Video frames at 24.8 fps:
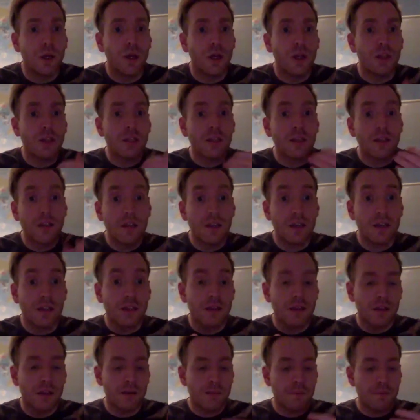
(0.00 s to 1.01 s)
the
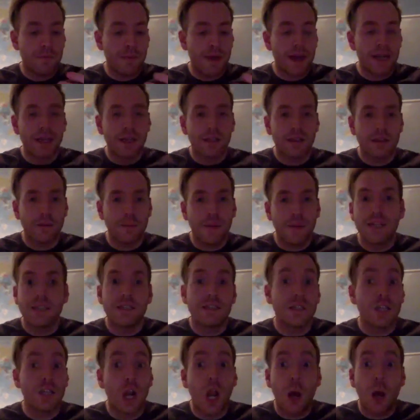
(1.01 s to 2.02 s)

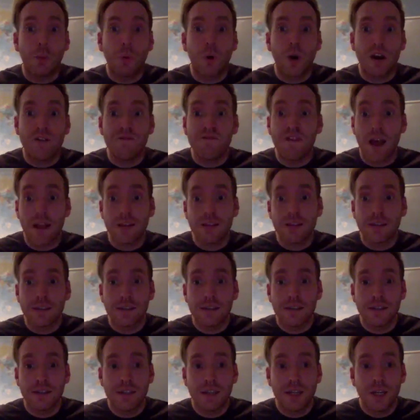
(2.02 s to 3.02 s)
medicine's a lot more
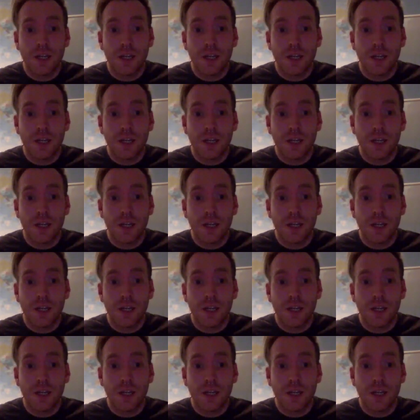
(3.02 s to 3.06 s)
advanced,